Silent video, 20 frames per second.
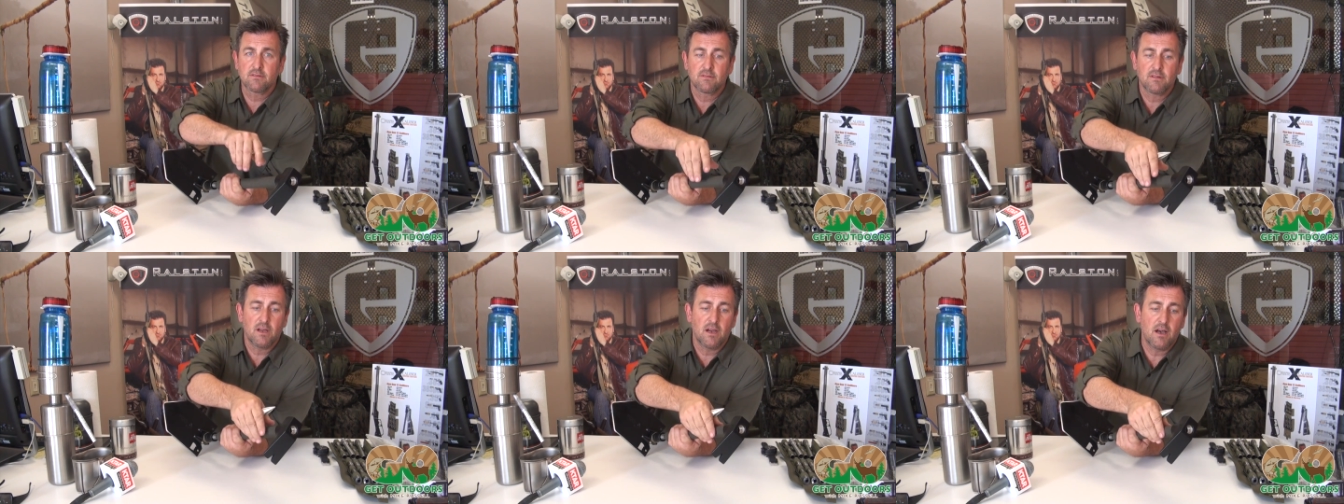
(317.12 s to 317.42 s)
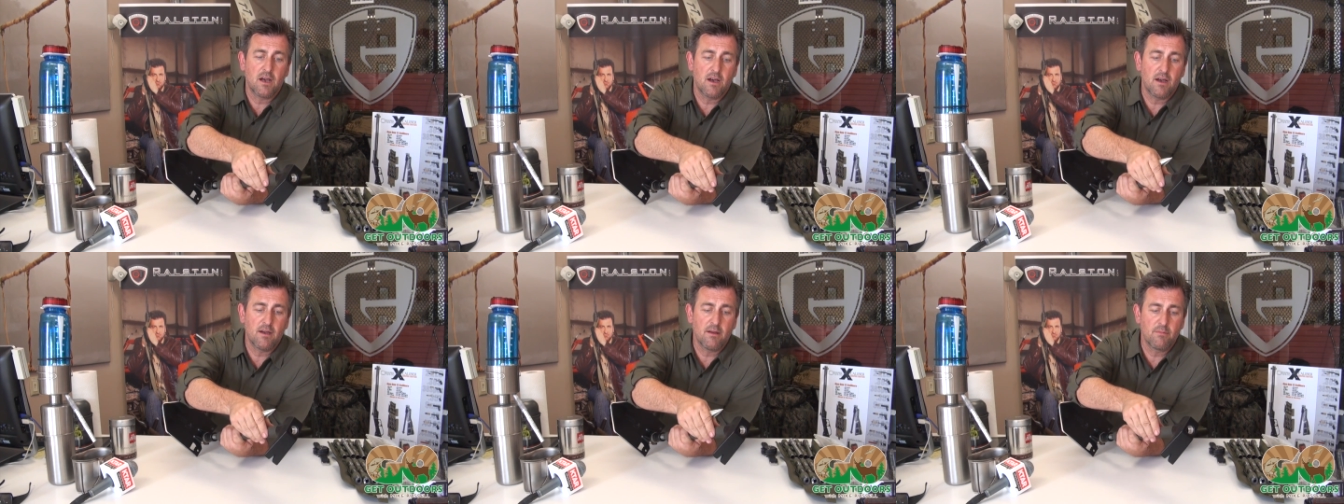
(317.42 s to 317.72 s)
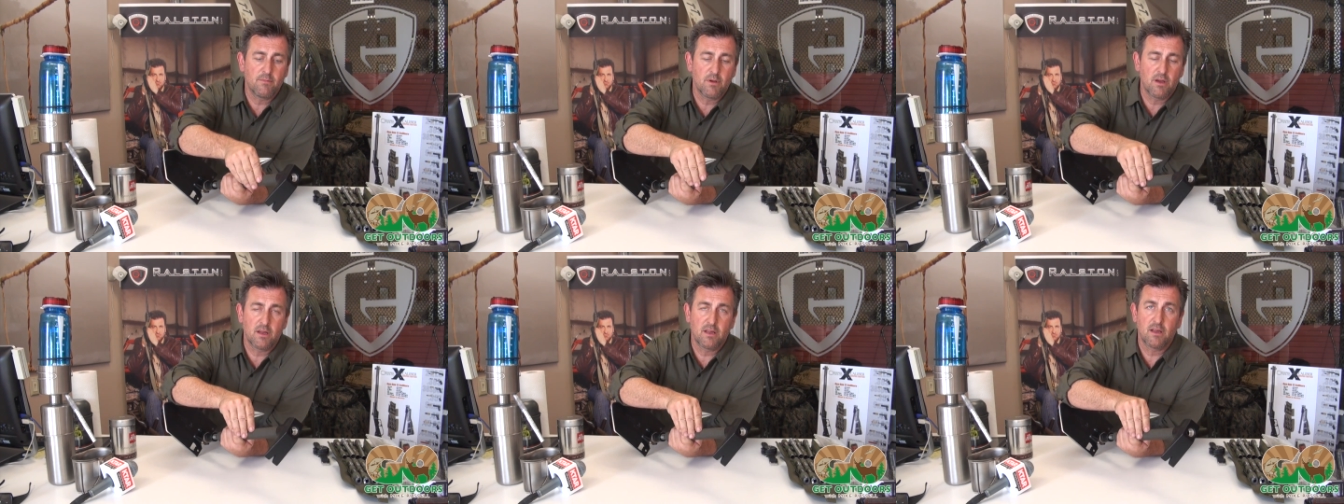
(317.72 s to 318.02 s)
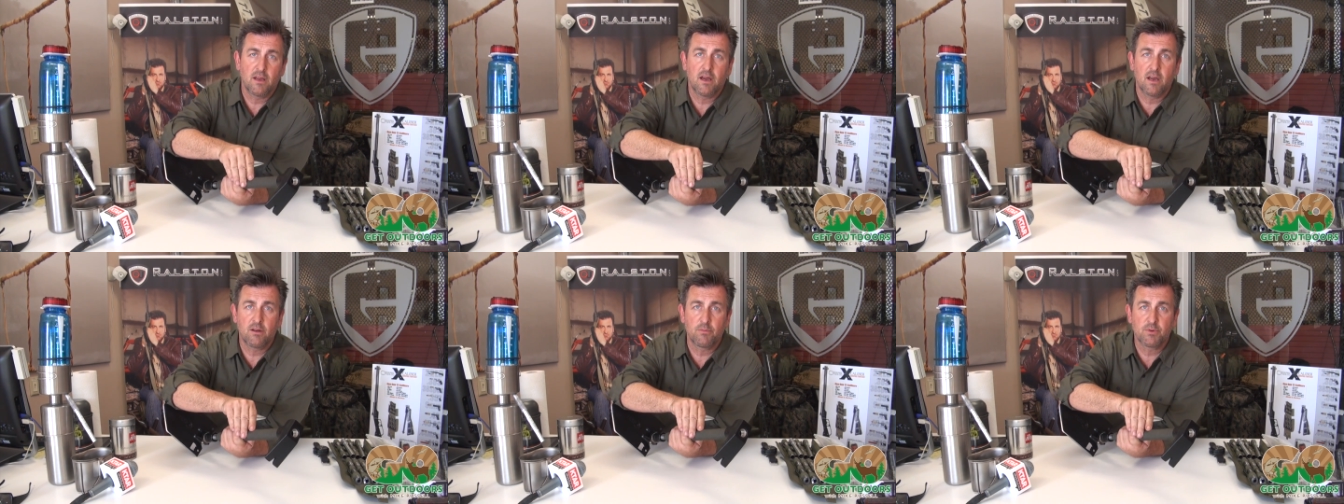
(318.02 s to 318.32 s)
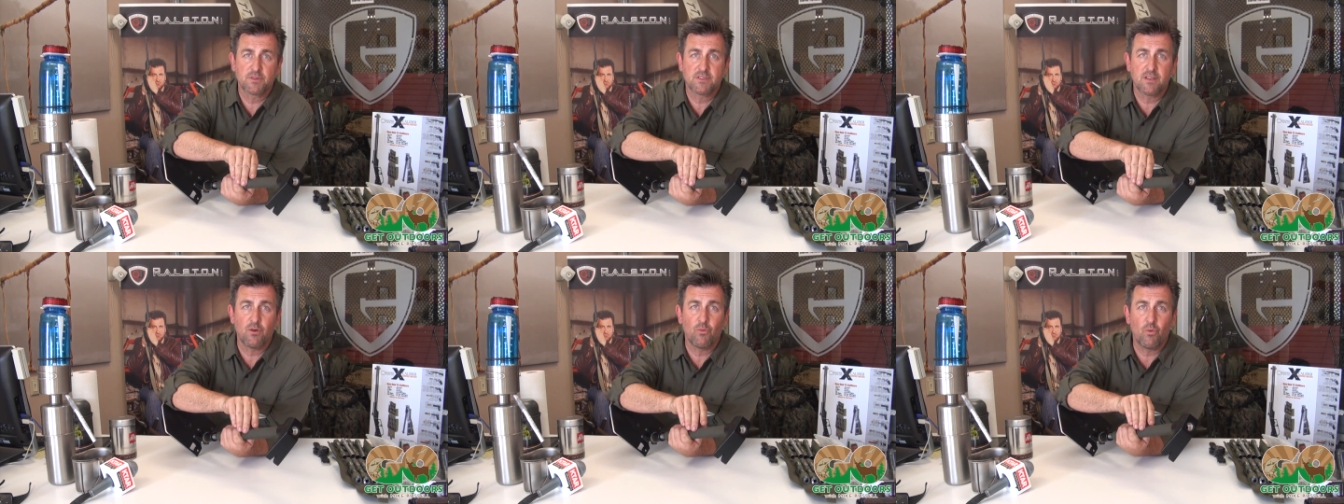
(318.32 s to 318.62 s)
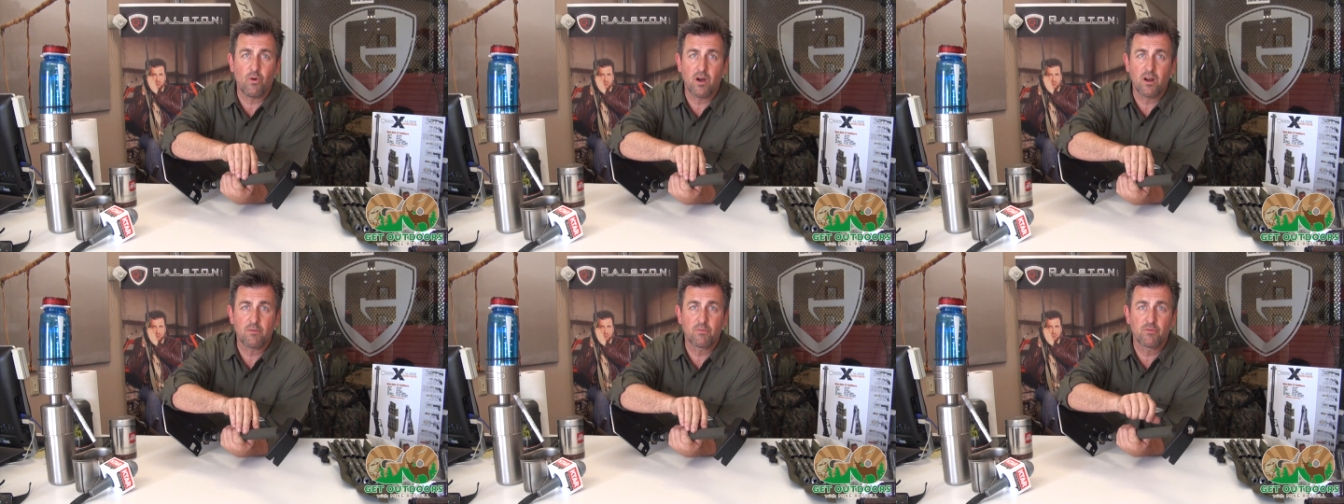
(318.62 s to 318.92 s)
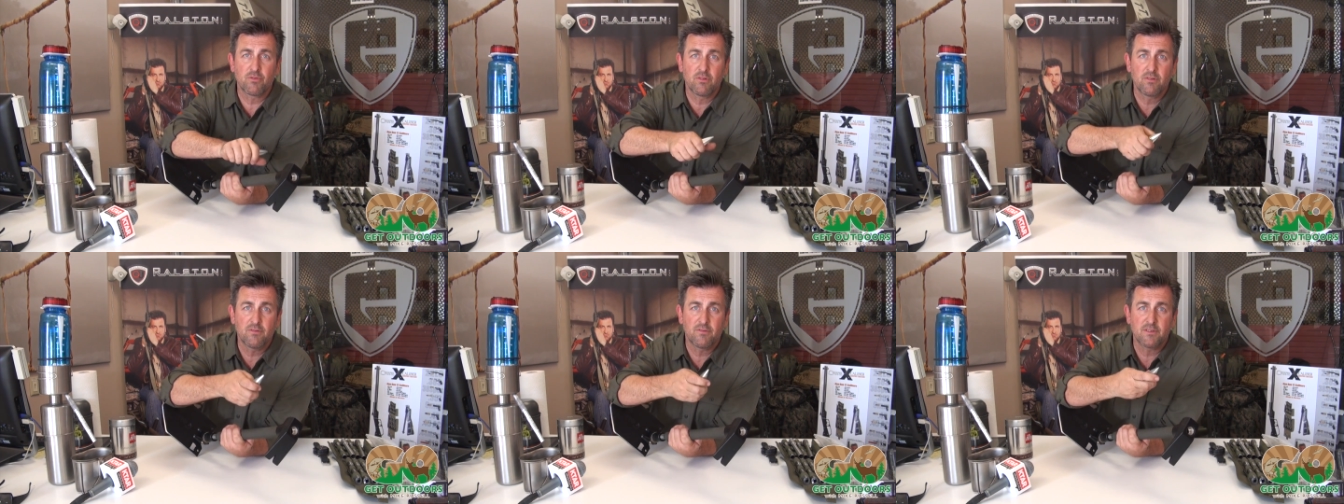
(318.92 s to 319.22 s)
100% um,
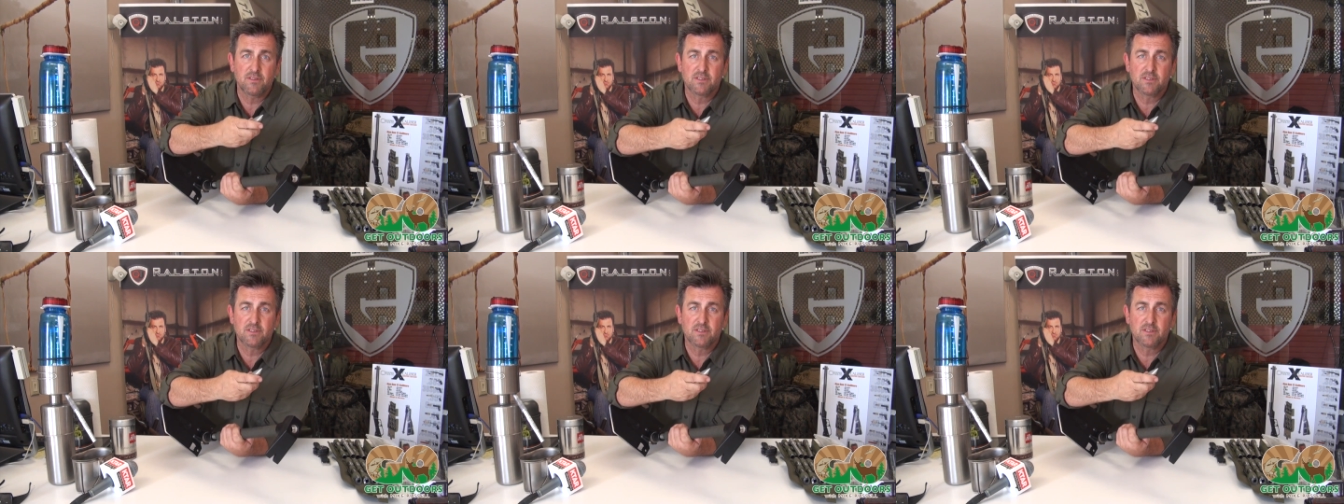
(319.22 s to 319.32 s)
waterproof.